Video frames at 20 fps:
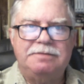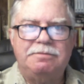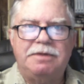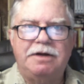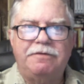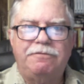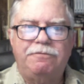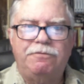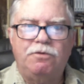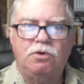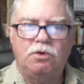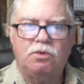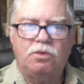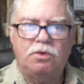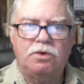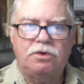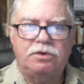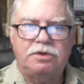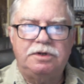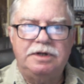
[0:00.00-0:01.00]
by Fort
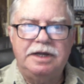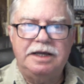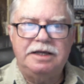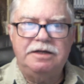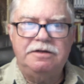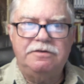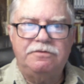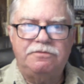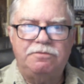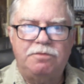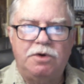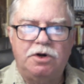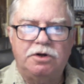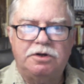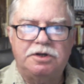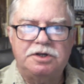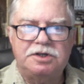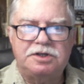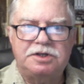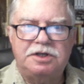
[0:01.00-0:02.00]
Worth native
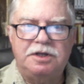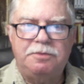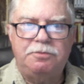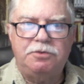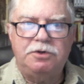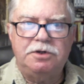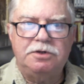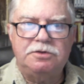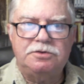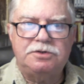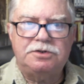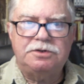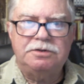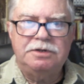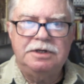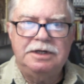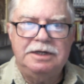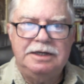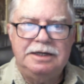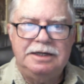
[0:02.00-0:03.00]
Marcus Kiprios,
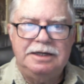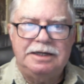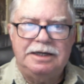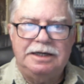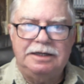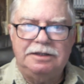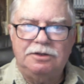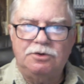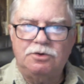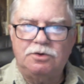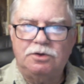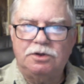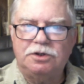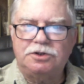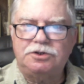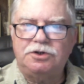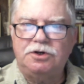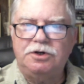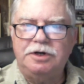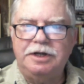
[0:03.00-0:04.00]
a local
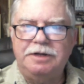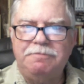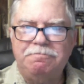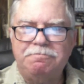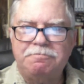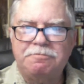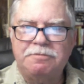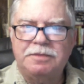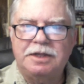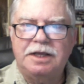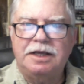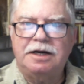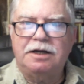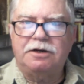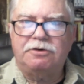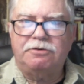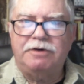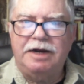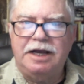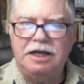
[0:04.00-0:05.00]
attorney and a
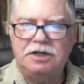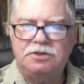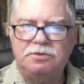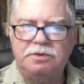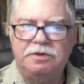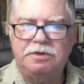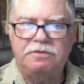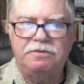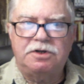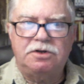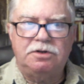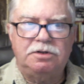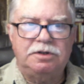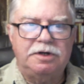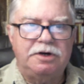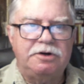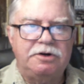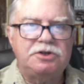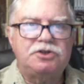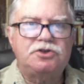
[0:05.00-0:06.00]
graduate of the
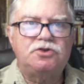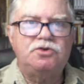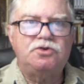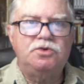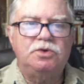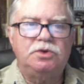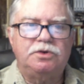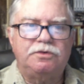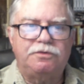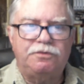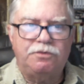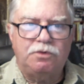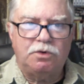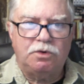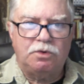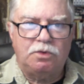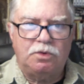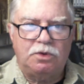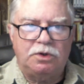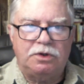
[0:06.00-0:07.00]
Culinary School of
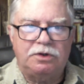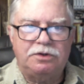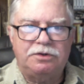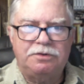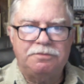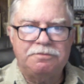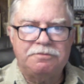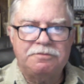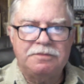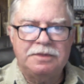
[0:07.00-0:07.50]
Fort Worth.